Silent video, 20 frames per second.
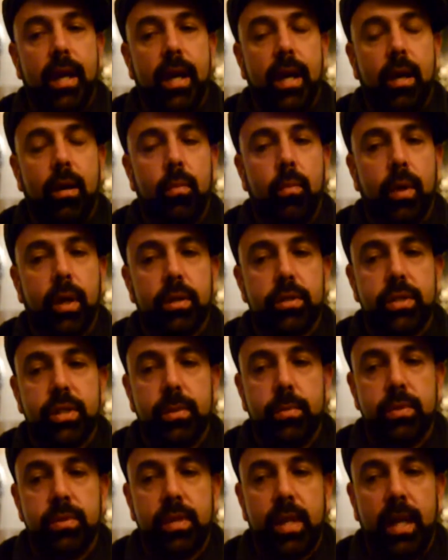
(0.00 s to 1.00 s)
how well
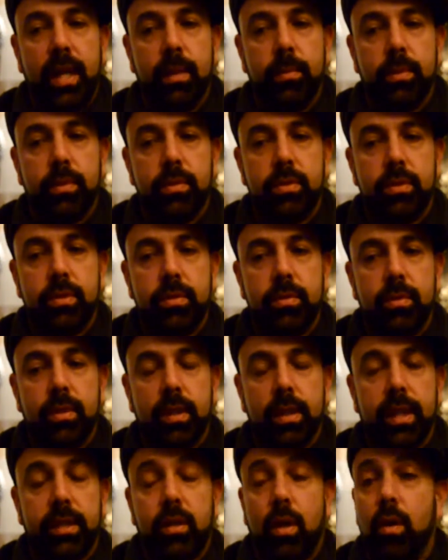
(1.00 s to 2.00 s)
she was able to
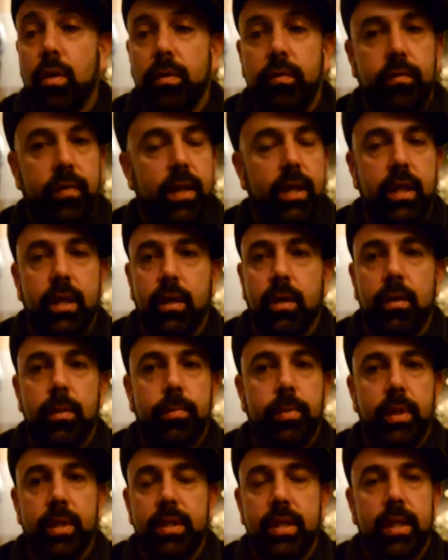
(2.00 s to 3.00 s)
collect all the video
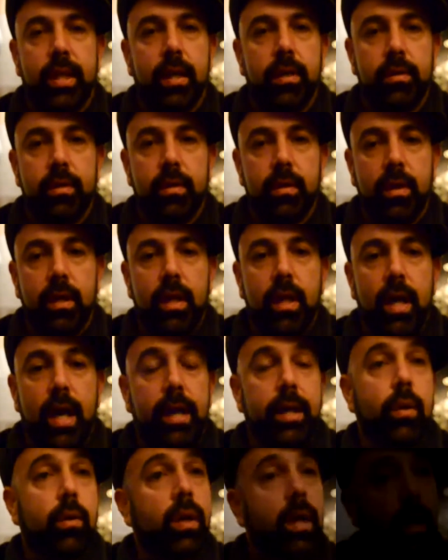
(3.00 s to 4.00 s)
and put it together.
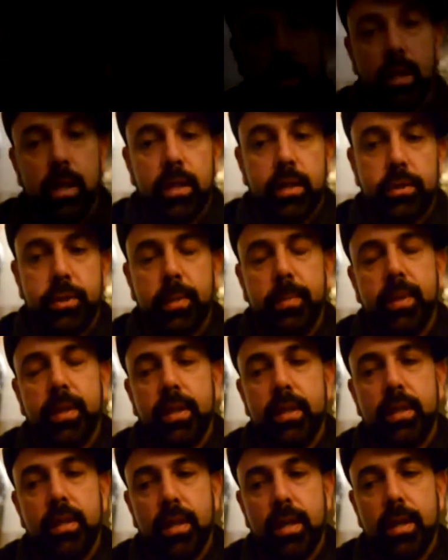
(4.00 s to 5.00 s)
I know
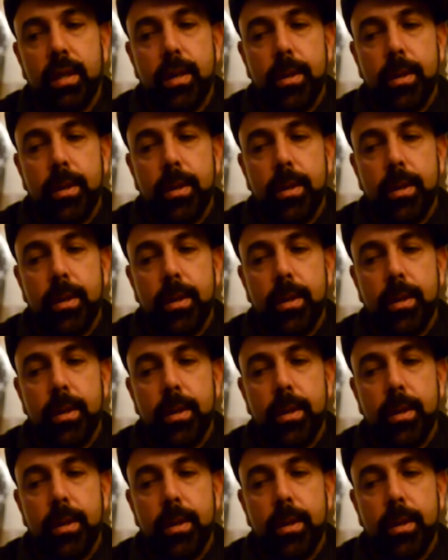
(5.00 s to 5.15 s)
contributed